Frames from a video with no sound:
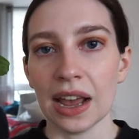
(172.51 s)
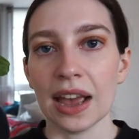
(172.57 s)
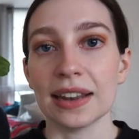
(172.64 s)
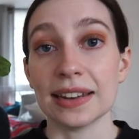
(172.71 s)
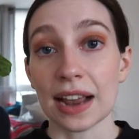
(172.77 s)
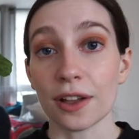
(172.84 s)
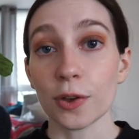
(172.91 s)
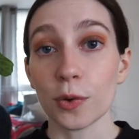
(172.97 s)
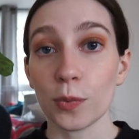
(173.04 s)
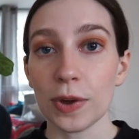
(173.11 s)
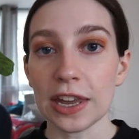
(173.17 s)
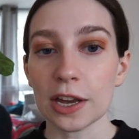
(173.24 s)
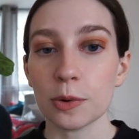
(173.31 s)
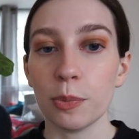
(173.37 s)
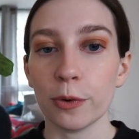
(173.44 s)
Now, the
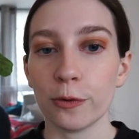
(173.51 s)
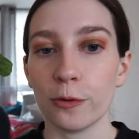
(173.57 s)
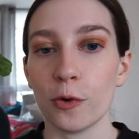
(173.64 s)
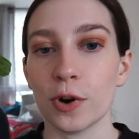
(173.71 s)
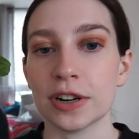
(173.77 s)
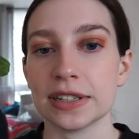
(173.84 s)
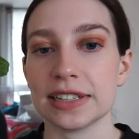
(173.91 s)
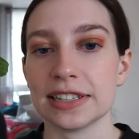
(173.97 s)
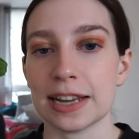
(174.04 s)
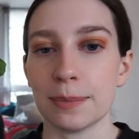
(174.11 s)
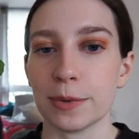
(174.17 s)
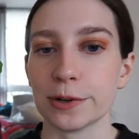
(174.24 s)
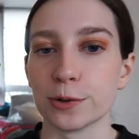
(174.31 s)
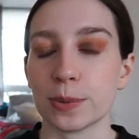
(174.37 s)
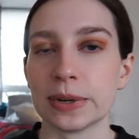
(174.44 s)
week before
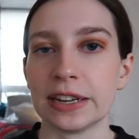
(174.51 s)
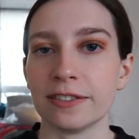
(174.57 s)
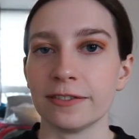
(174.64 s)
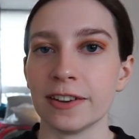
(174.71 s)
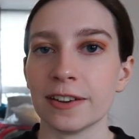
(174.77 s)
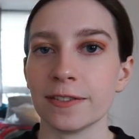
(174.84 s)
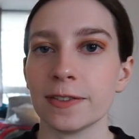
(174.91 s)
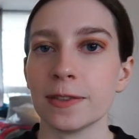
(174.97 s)
December 25th,